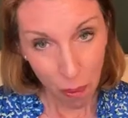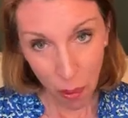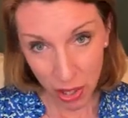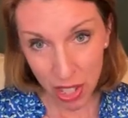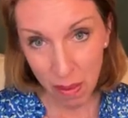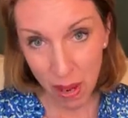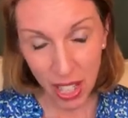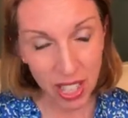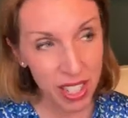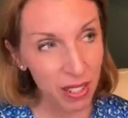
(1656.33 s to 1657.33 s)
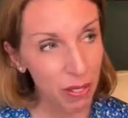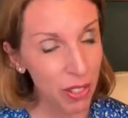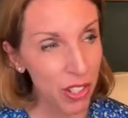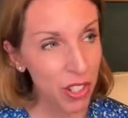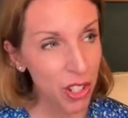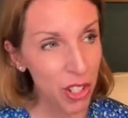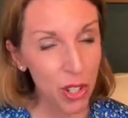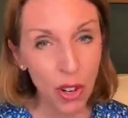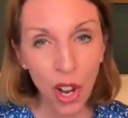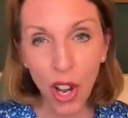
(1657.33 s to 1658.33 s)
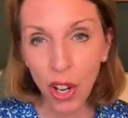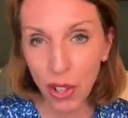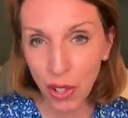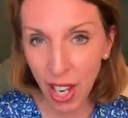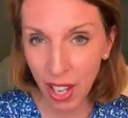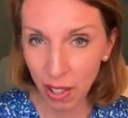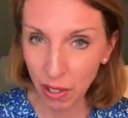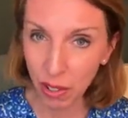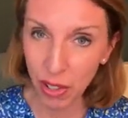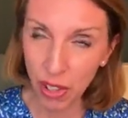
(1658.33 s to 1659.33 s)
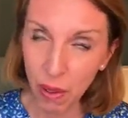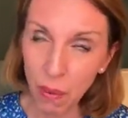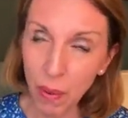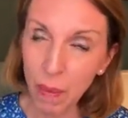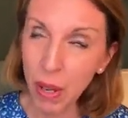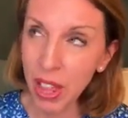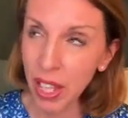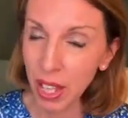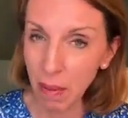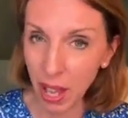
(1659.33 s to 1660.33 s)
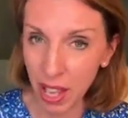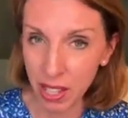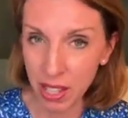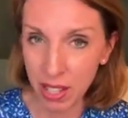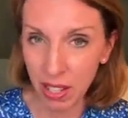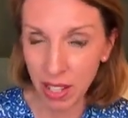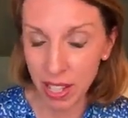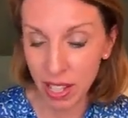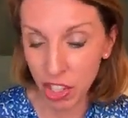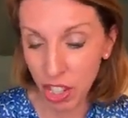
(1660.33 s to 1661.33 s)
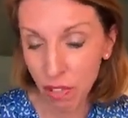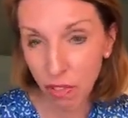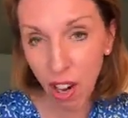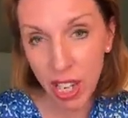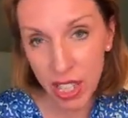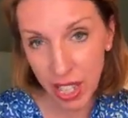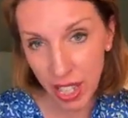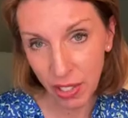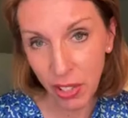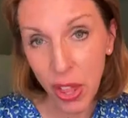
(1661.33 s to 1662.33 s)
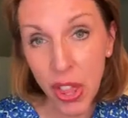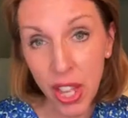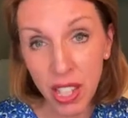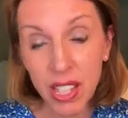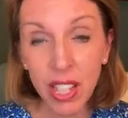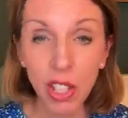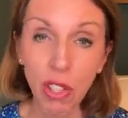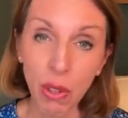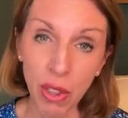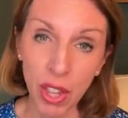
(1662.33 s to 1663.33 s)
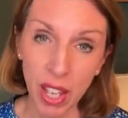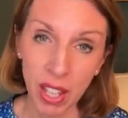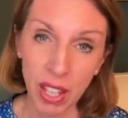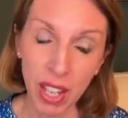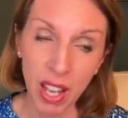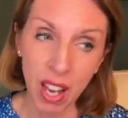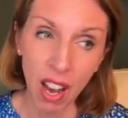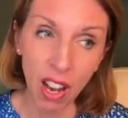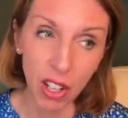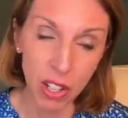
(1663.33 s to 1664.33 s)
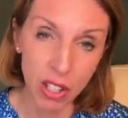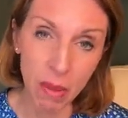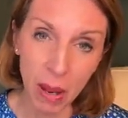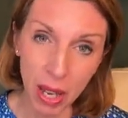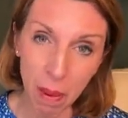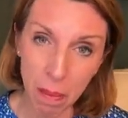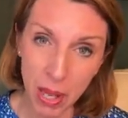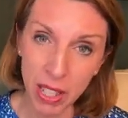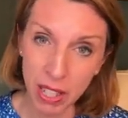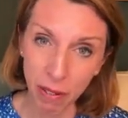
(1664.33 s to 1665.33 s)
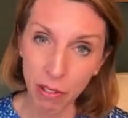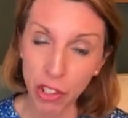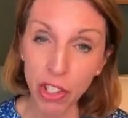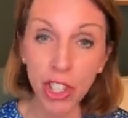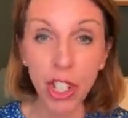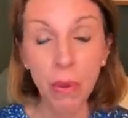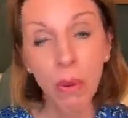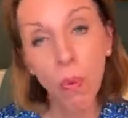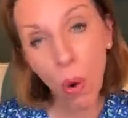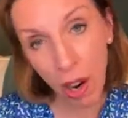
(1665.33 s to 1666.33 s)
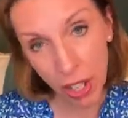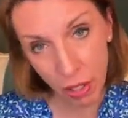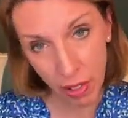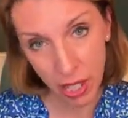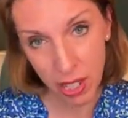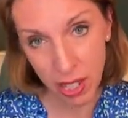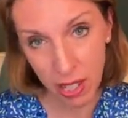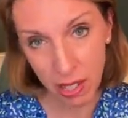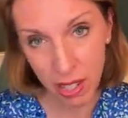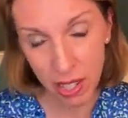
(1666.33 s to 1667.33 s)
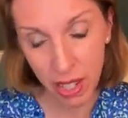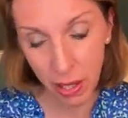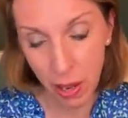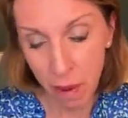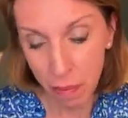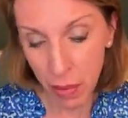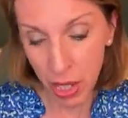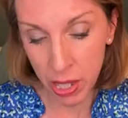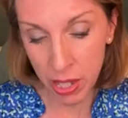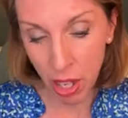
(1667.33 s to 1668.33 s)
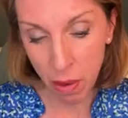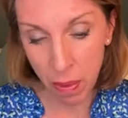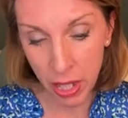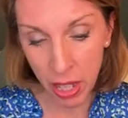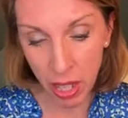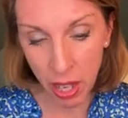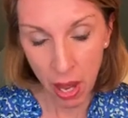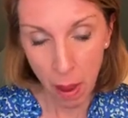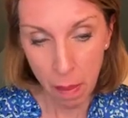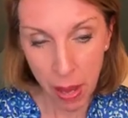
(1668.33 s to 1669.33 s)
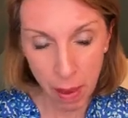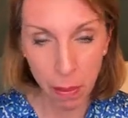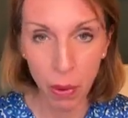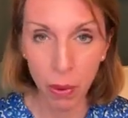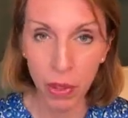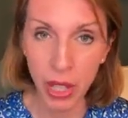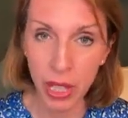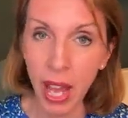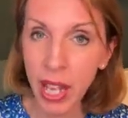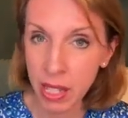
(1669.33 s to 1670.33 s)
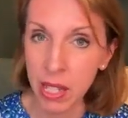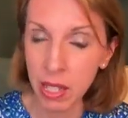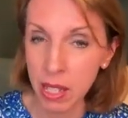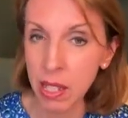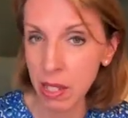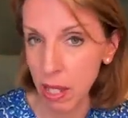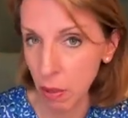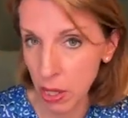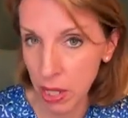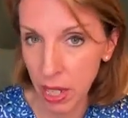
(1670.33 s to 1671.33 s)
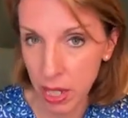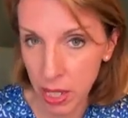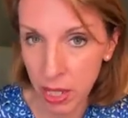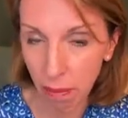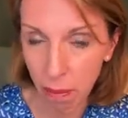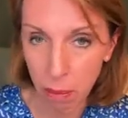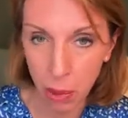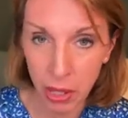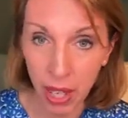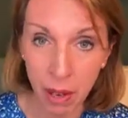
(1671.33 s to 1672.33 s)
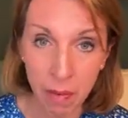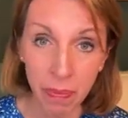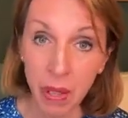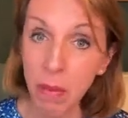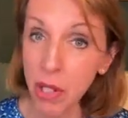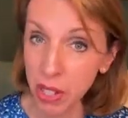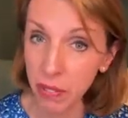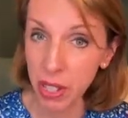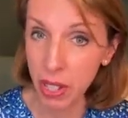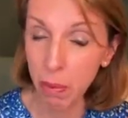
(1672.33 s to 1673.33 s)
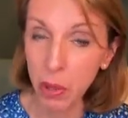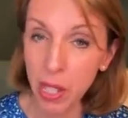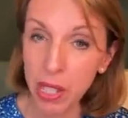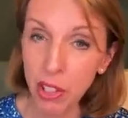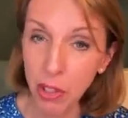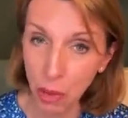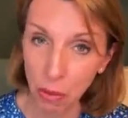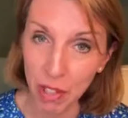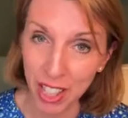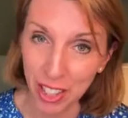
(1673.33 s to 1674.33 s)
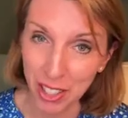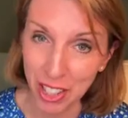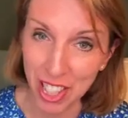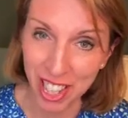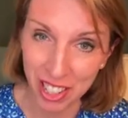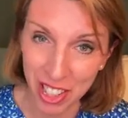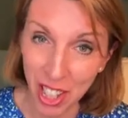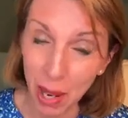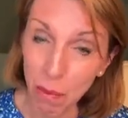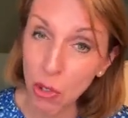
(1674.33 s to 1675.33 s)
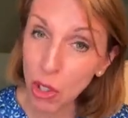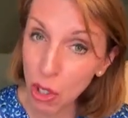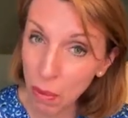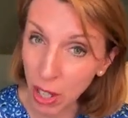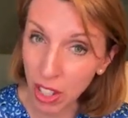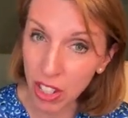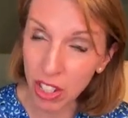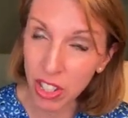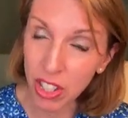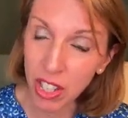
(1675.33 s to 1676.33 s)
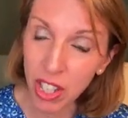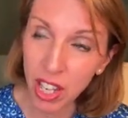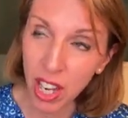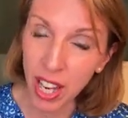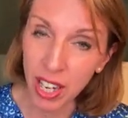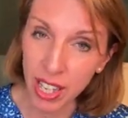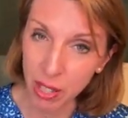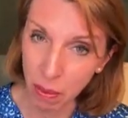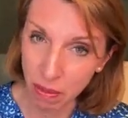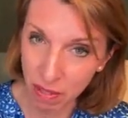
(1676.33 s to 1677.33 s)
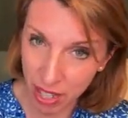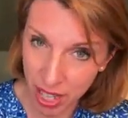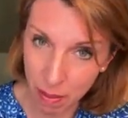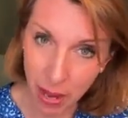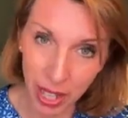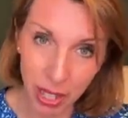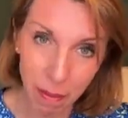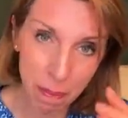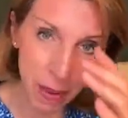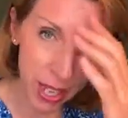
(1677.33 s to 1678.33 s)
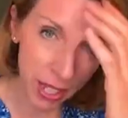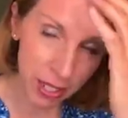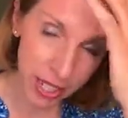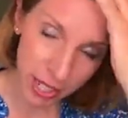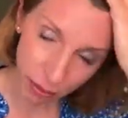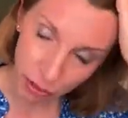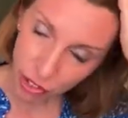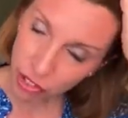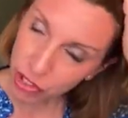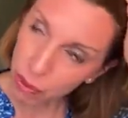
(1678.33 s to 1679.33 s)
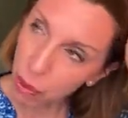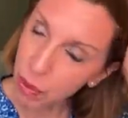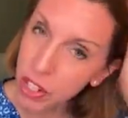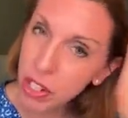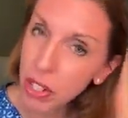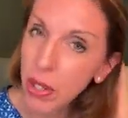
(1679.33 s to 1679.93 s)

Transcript: and want to make a difference to your own health when we're thinking about exercise is just write down the things that you think are going to make a big difference to you and why you're exercising. Because so many people think they're exercising because they want to get a different body. Most of us, our bodies are not really going to change shape too much unless we really make a big difference to what we're